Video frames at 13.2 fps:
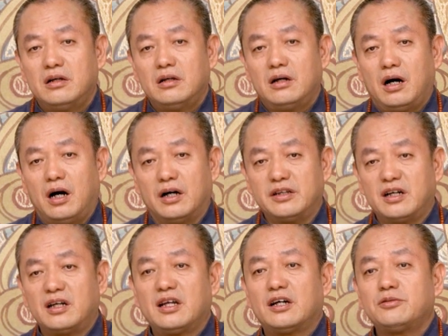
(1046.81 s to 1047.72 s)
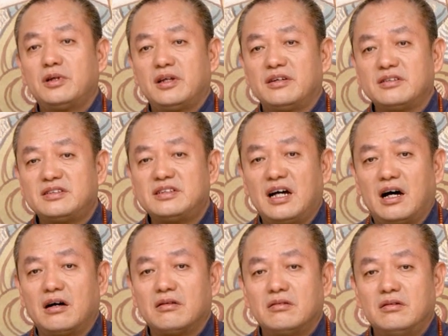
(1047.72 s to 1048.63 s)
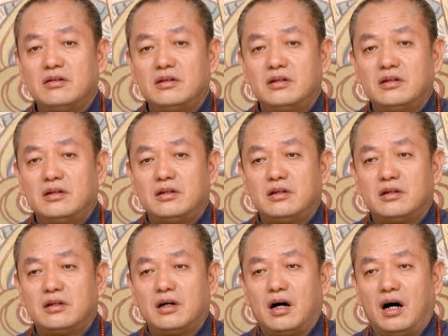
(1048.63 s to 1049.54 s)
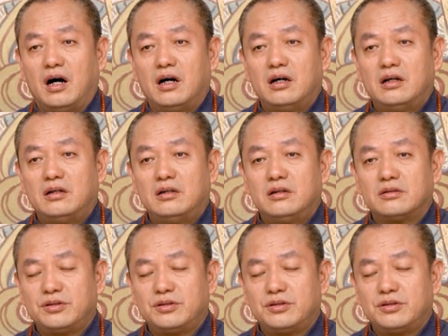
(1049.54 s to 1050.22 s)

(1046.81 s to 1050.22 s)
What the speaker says: I grew healthier, and my energy more powerful.